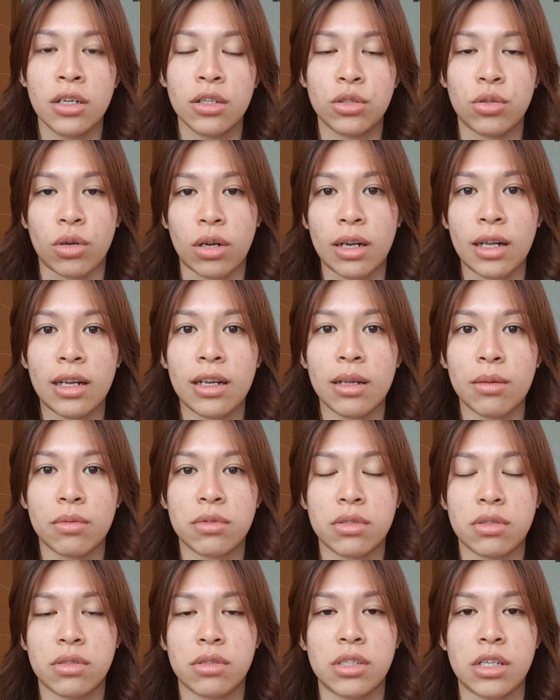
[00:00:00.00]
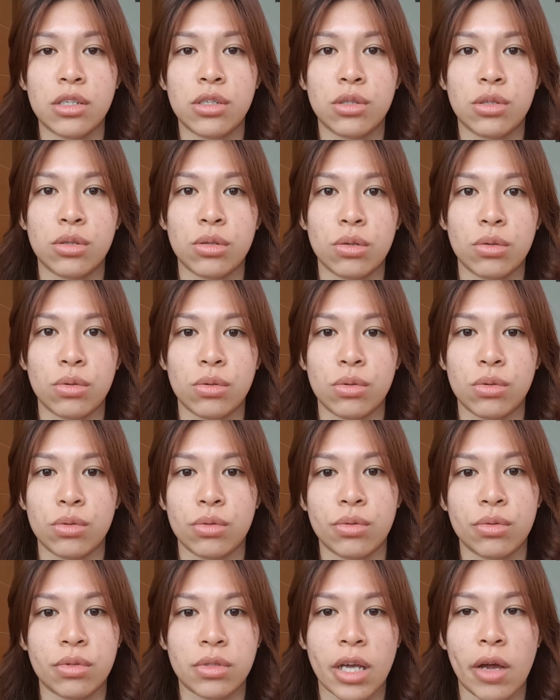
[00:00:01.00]
to clean it, just
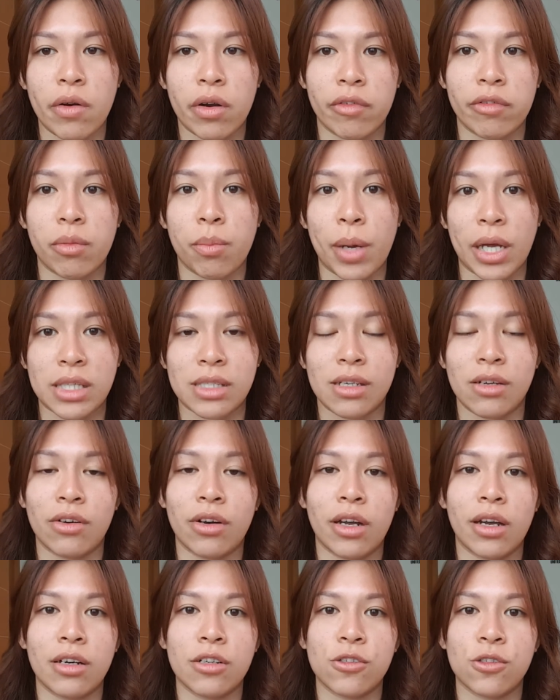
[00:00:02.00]
to get rid of the bacteria.